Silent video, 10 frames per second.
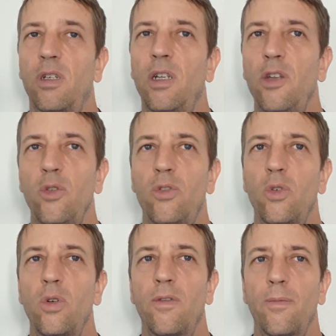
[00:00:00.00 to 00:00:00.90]
knew
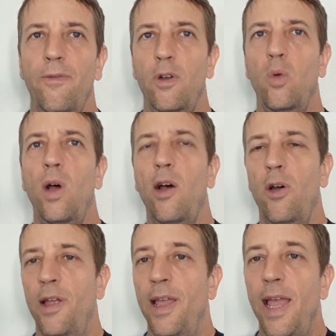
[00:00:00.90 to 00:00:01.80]
two of them for a while.
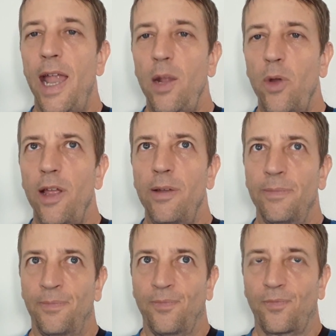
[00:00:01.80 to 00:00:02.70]
Anyway,
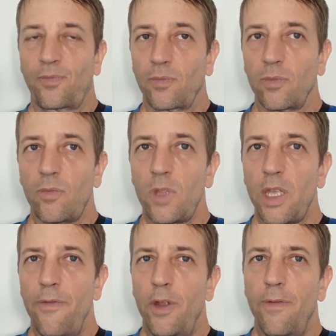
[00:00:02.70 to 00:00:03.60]

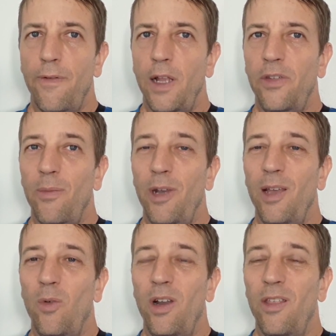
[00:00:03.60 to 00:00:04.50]
if you could find somebody
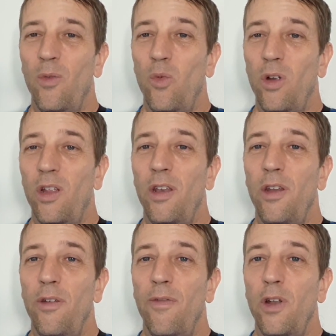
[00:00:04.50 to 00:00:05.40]
at one of the real good
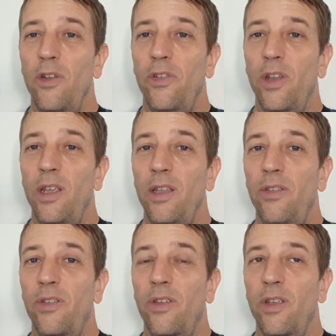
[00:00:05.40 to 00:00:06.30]

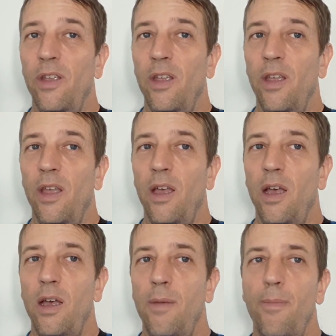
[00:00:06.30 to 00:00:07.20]
universities,
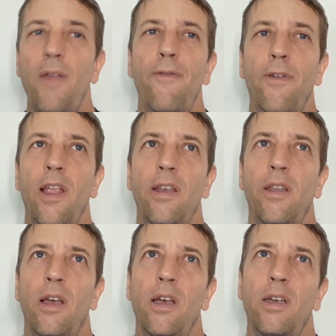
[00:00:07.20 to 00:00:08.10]
my friend
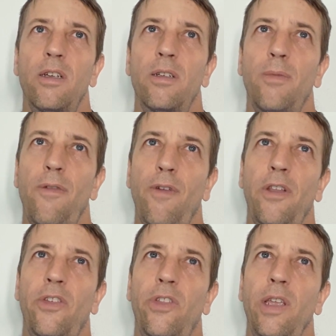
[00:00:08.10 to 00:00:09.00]

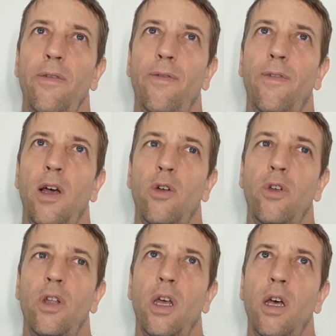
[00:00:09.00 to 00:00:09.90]
Steve
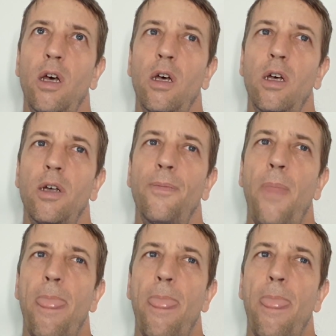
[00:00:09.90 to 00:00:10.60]
found a